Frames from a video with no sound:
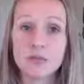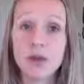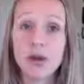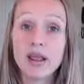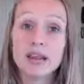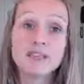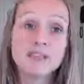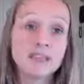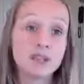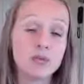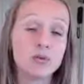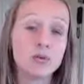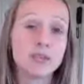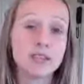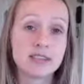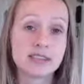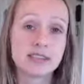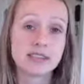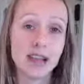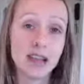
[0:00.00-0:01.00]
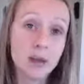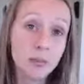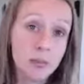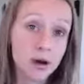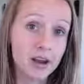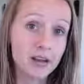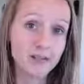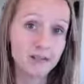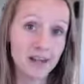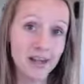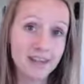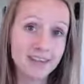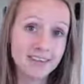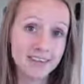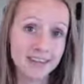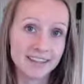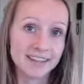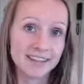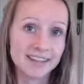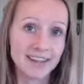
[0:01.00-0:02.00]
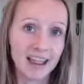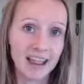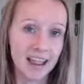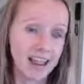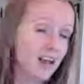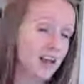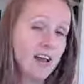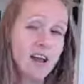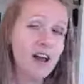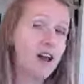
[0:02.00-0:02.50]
ways that you can celebrate Valentine's Day